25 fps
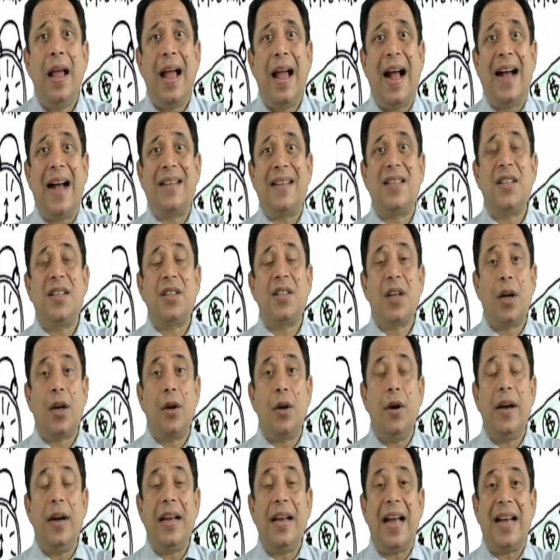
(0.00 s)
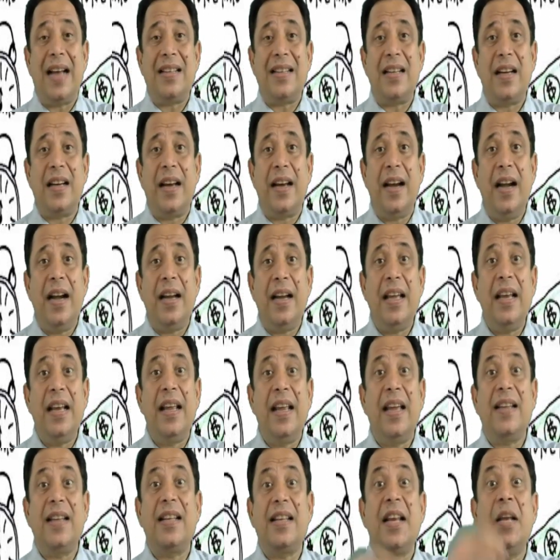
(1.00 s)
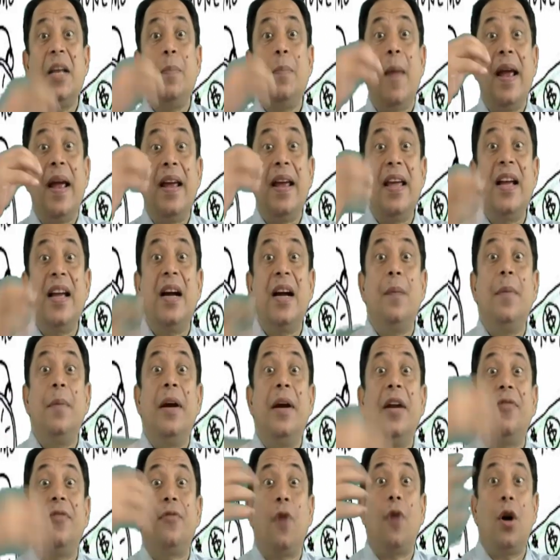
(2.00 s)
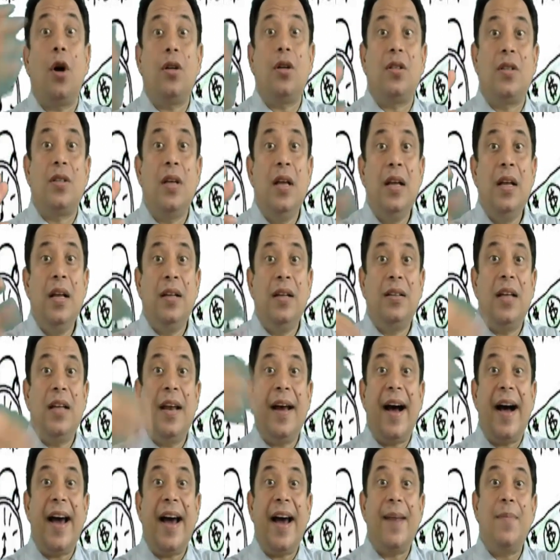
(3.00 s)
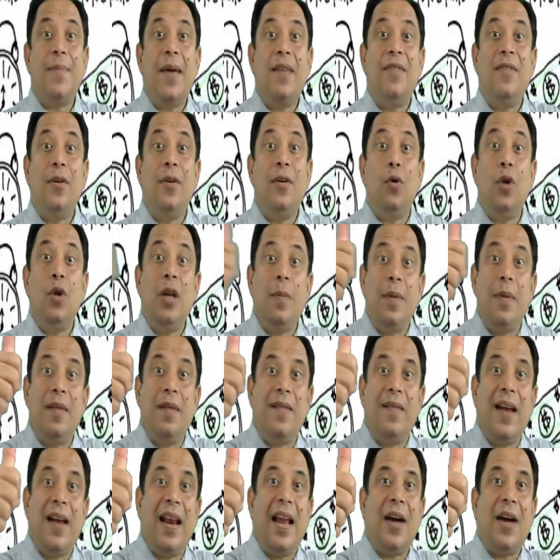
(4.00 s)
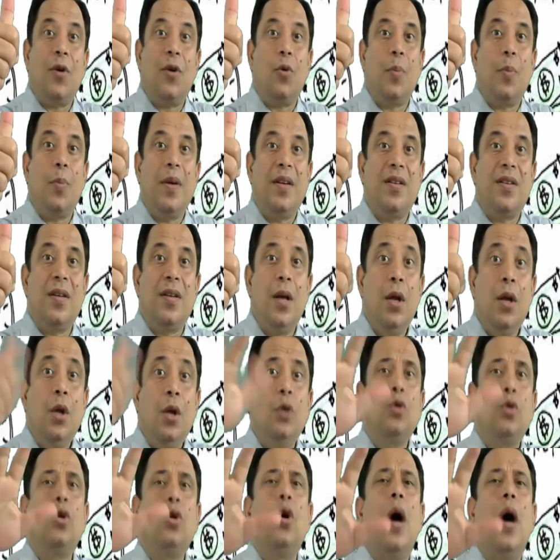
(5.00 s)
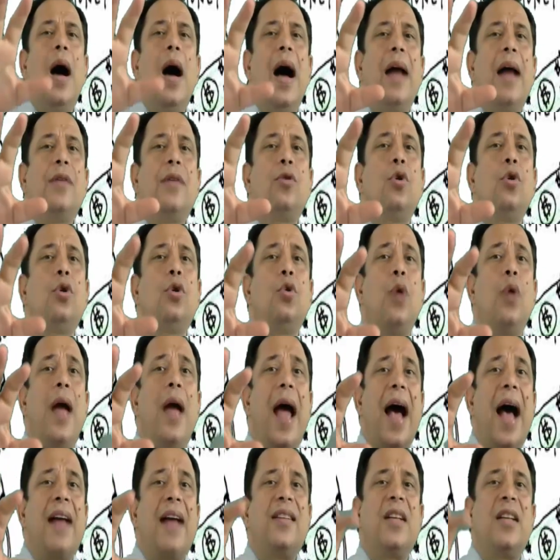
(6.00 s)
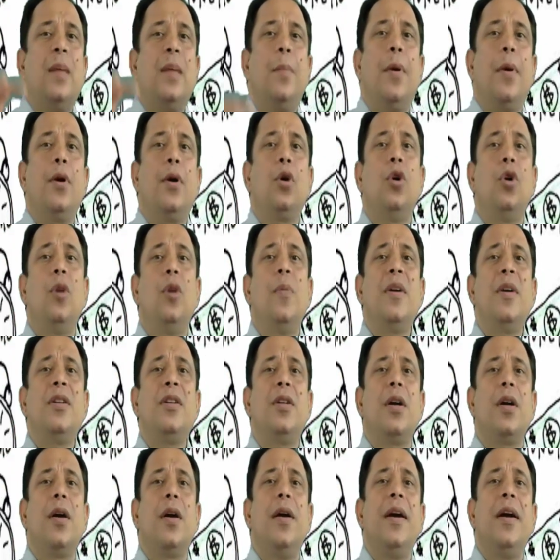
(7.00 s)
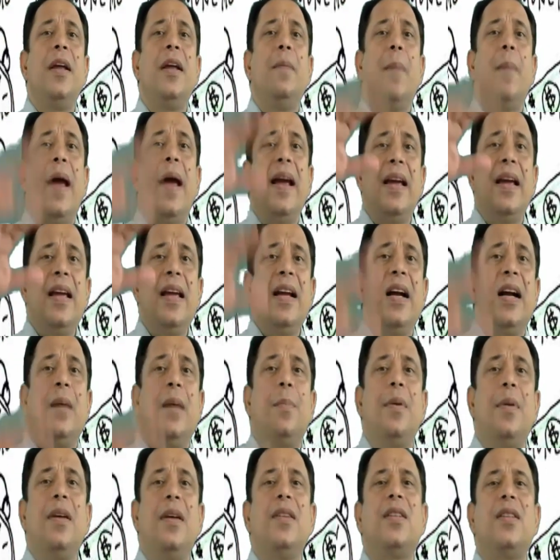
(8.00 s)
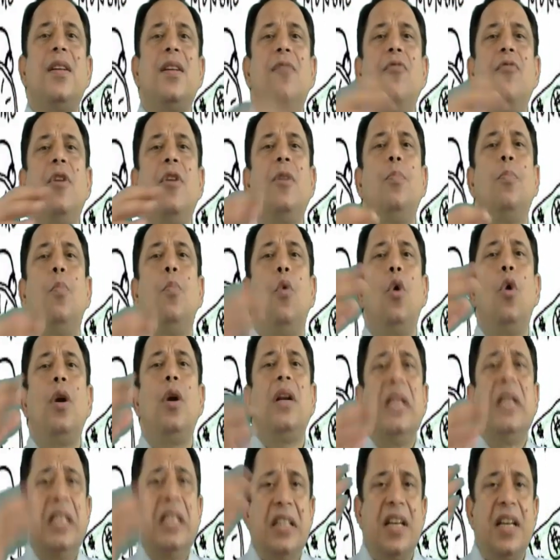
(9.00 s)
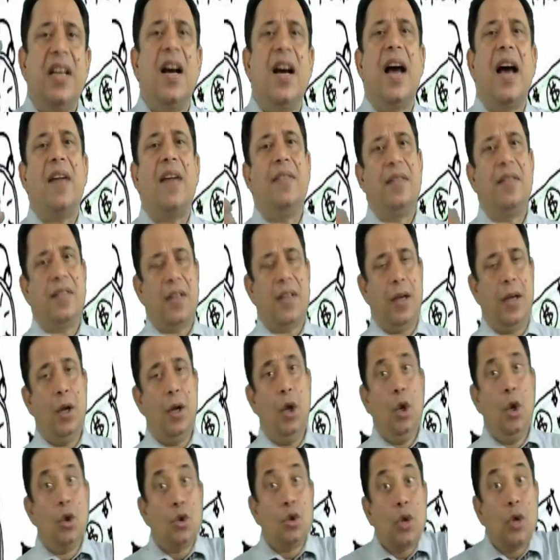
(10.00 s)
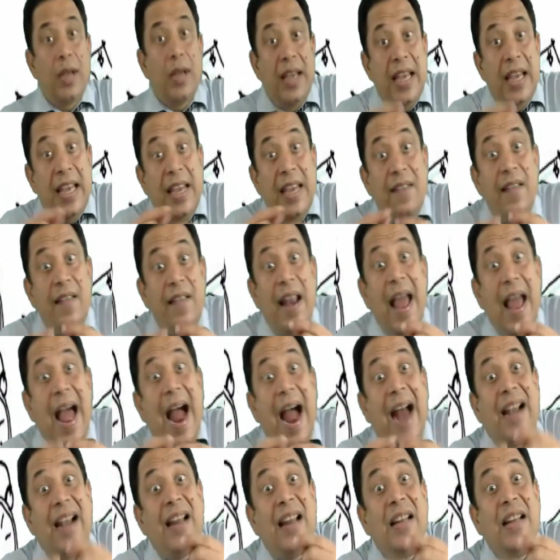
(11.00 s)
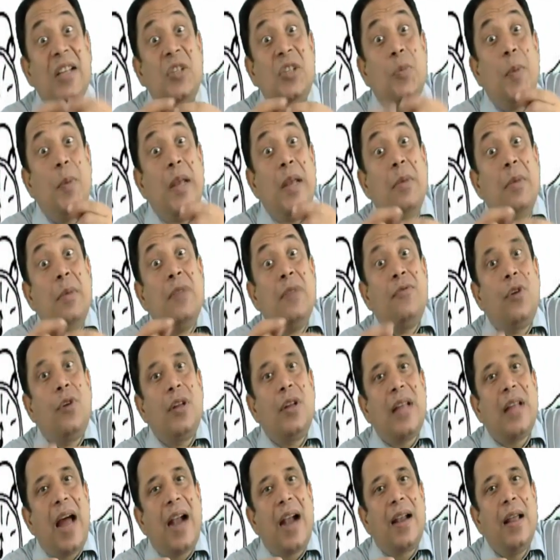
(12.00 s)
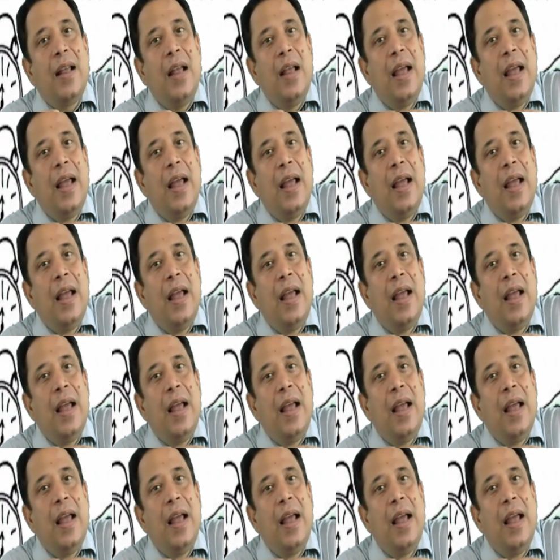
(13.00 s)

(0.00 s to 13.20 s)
as a security, as a guarantee. In case any banking company defaults, then RBI will only pay 1 lakh rupees. So as compared to government security, banking company is somewhat more risky, I will say. So he will add a risk premium for that,